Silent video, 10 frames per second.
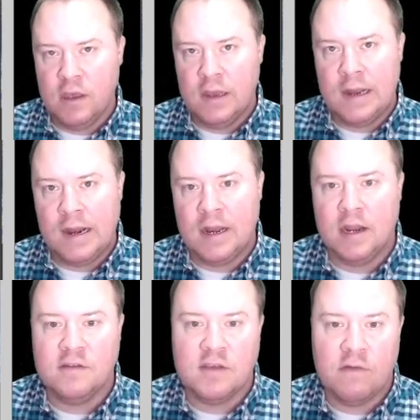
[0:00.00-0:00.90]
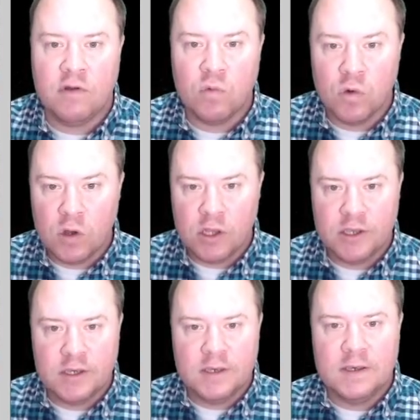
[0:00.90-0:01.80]
99.7 rule.
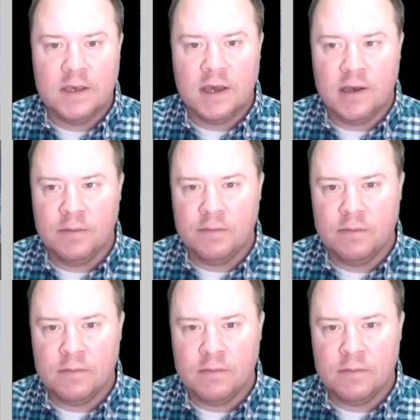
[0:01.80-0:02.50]
And